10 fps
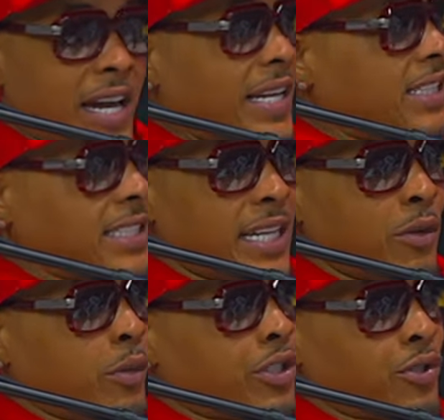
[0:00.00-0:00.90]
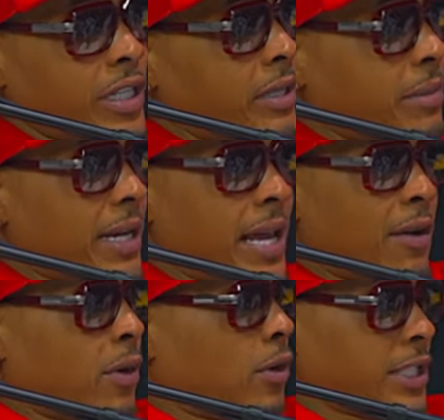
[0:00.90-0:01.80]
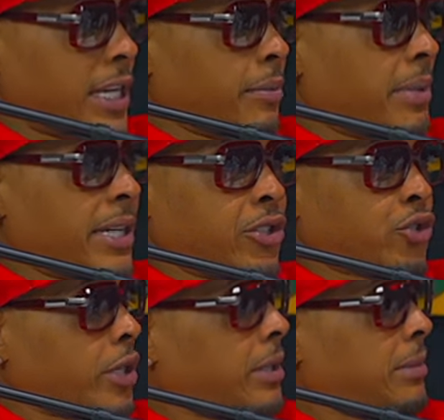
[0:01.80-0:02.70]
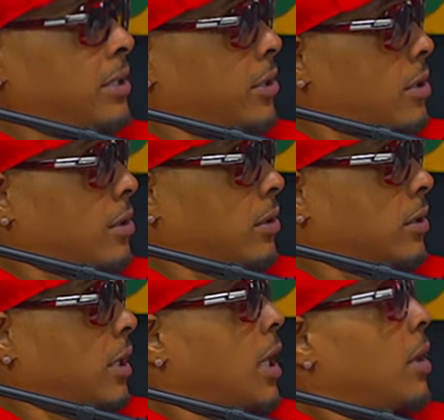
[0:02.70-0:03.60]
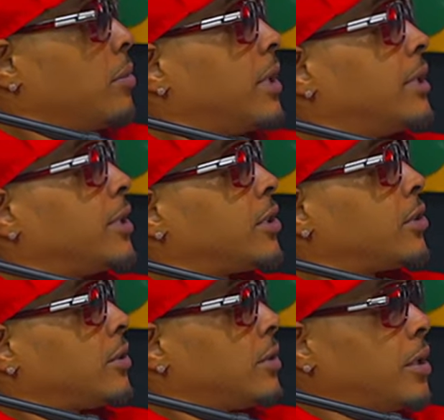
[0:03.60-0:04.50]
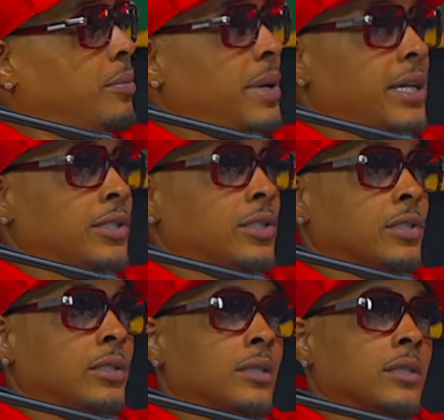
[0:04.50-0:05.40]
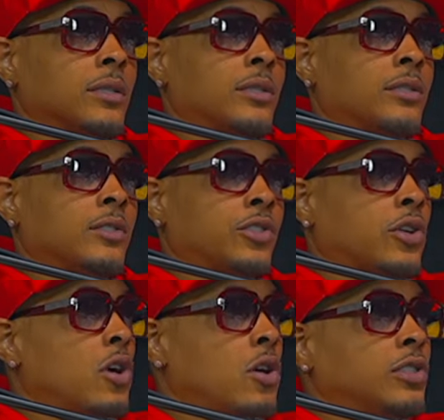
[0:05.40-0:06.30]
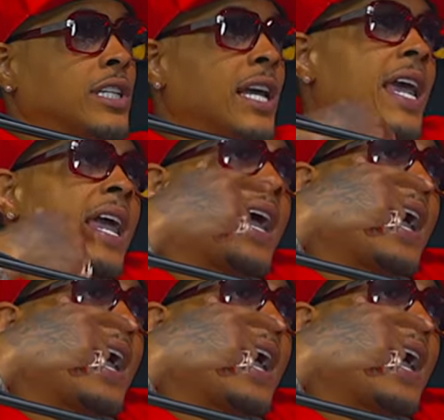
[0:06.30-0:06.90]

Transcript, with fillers: even say it was streamed back then. I was gonna say the best streaming songs, mm-hmm. but the the best songs that had